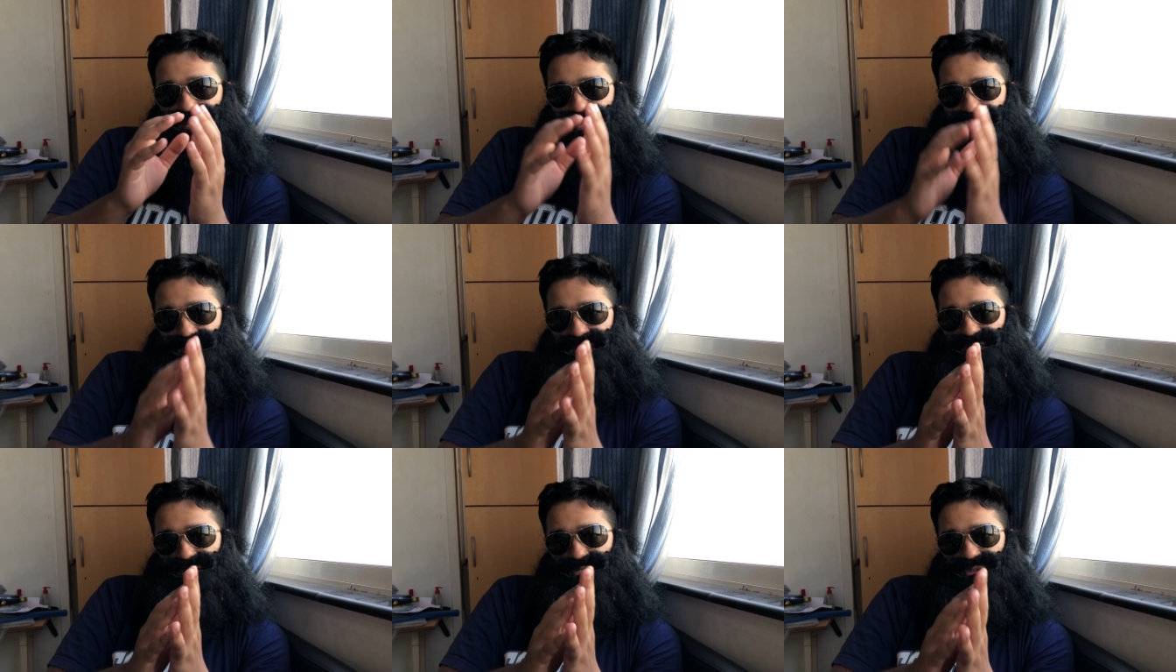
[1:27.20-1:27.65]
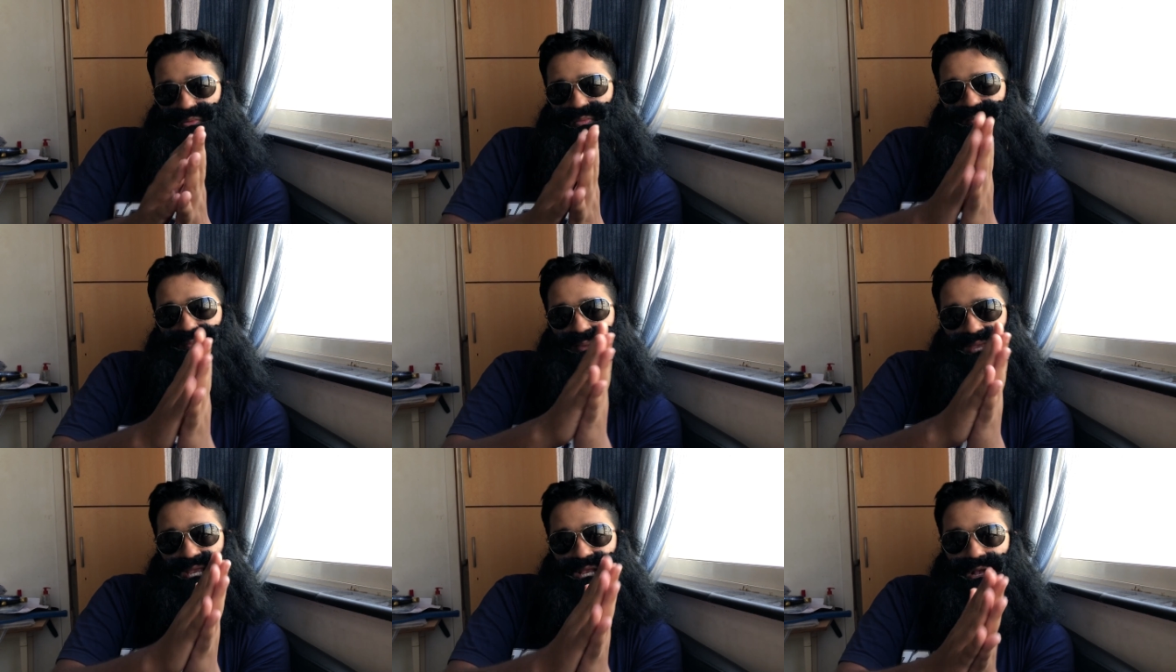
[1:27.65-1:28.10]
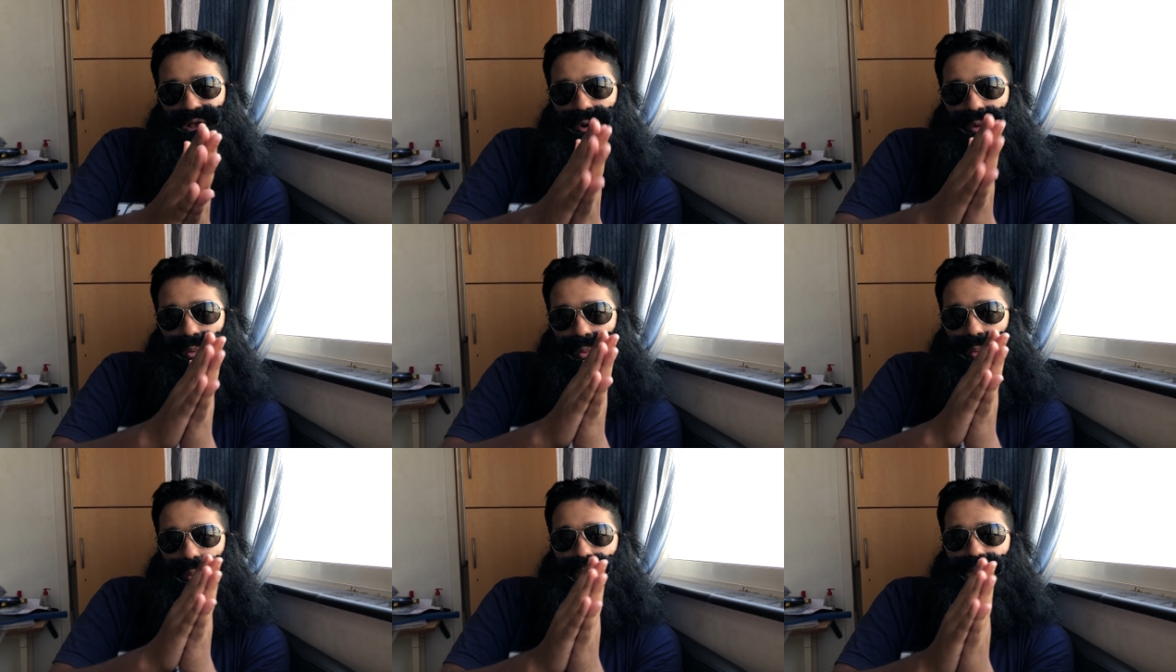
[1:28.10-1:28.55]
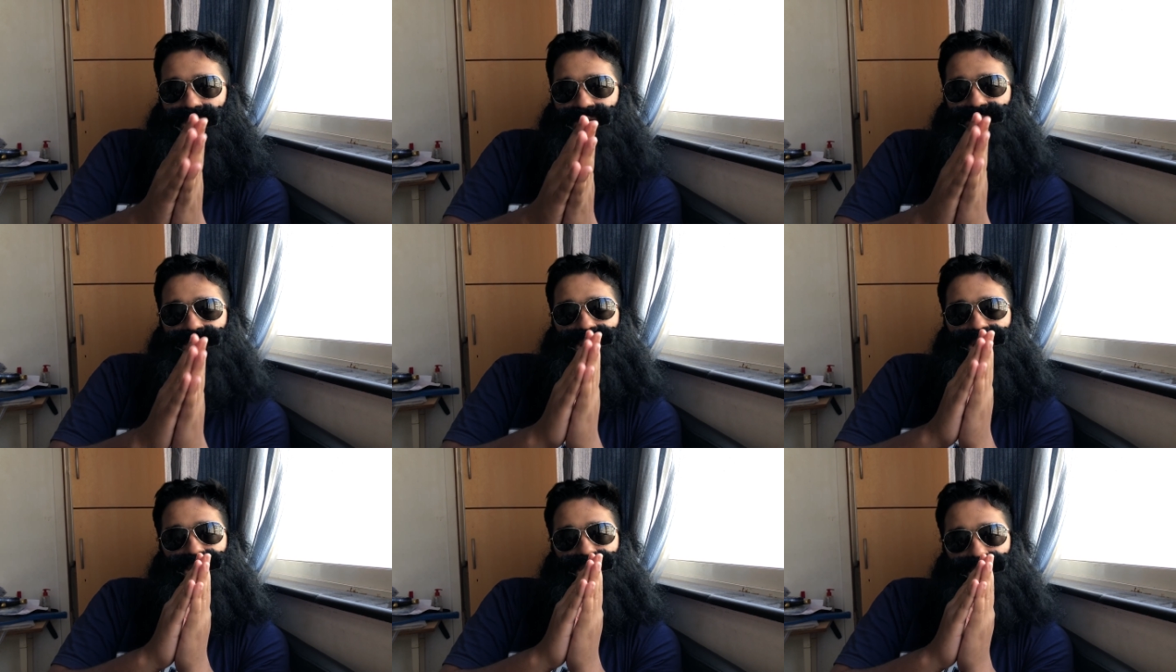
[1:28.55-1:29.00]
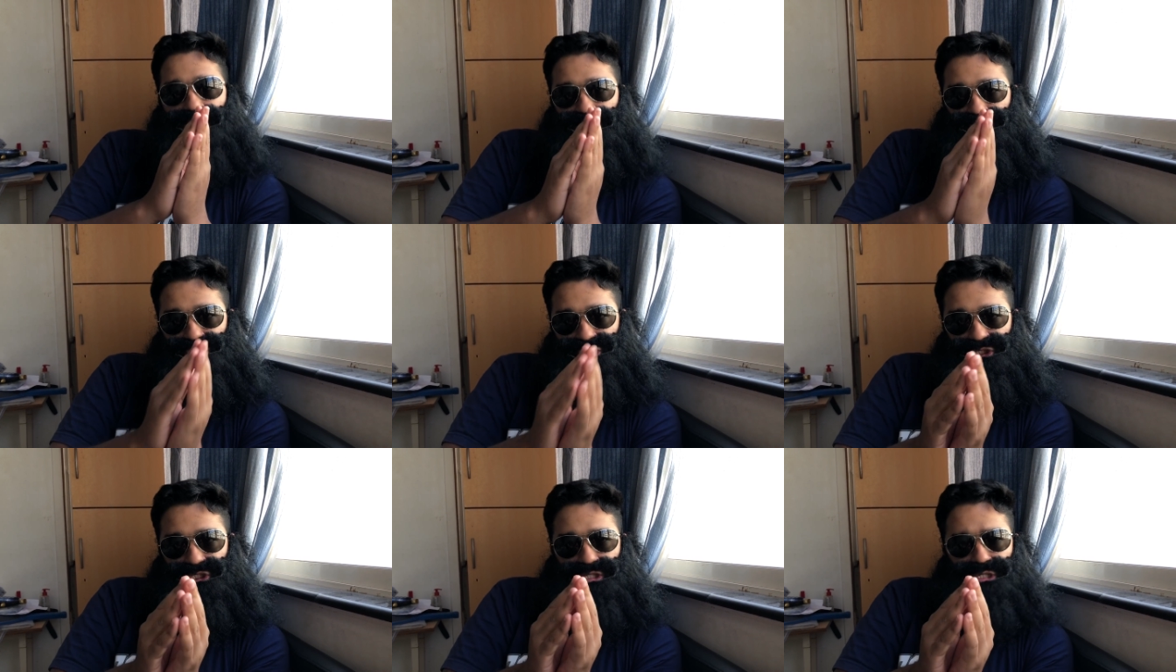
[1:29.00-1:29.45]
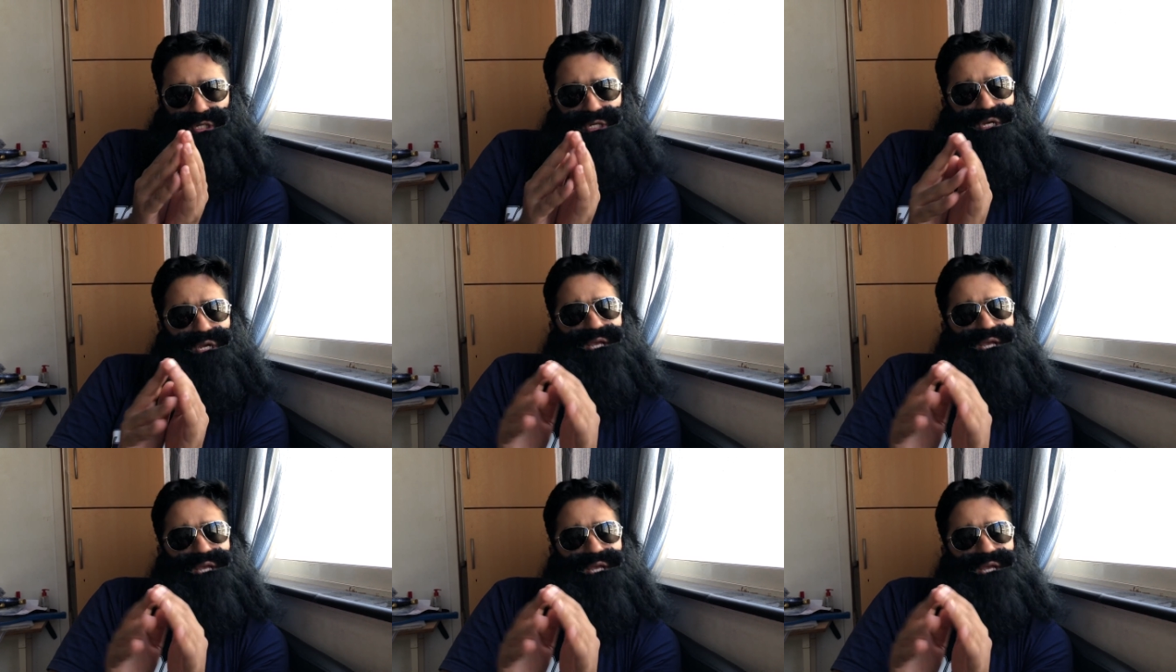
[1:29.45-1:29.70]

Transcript: thing is to make why culture.